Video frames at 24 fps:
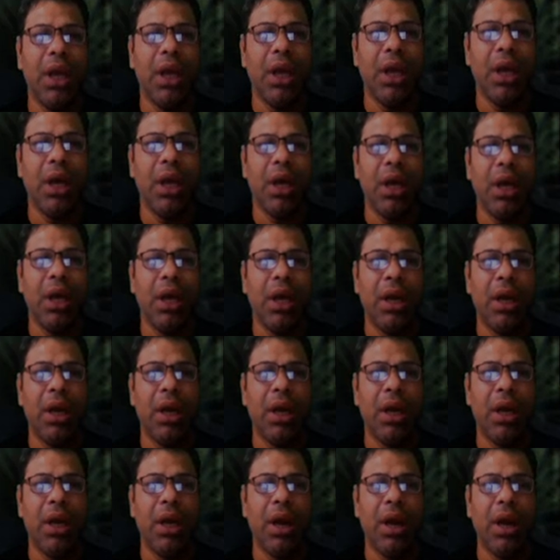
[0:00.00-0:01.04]

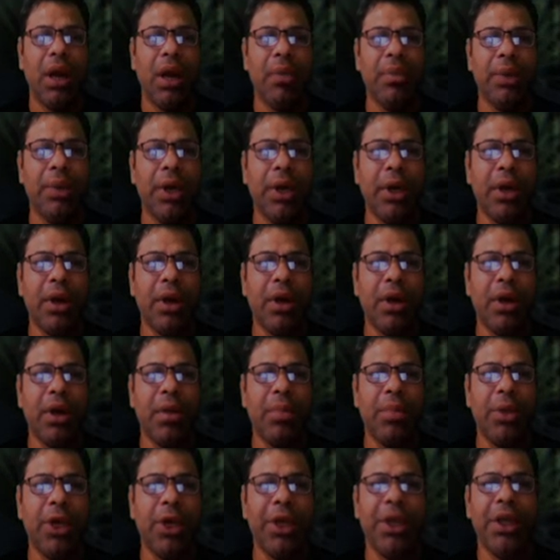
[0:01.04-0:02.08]
After
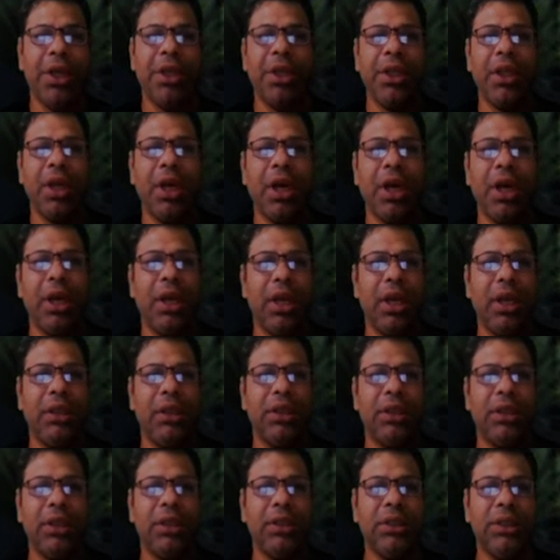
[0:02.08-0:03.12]
completing the
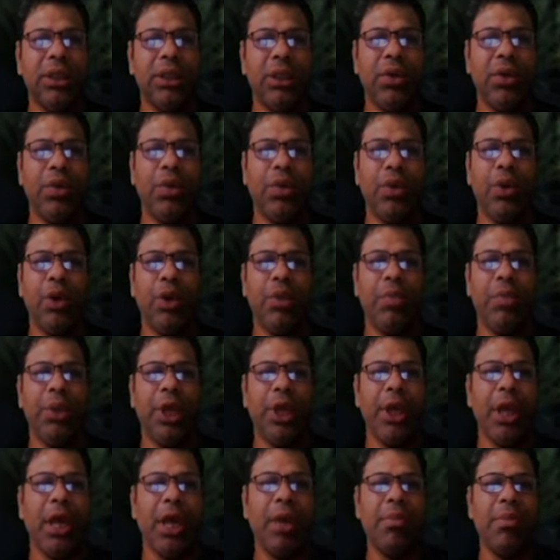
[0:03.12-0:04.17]
lessons, you will
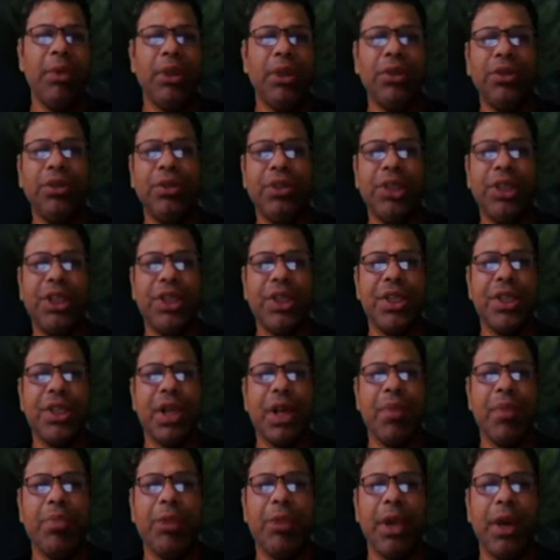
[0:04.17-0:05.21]
be able to
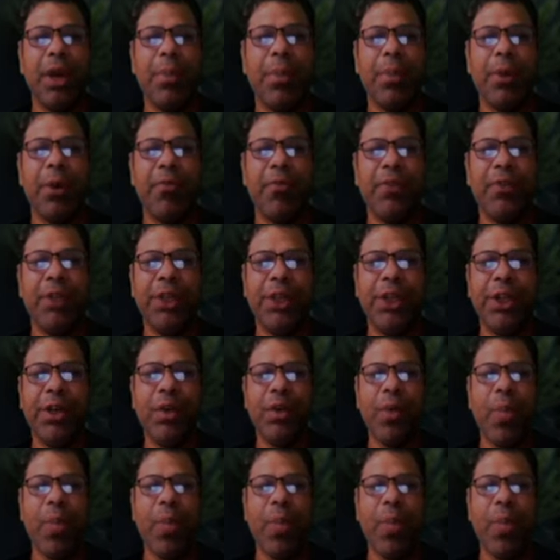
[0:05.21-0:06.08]
describe the profession,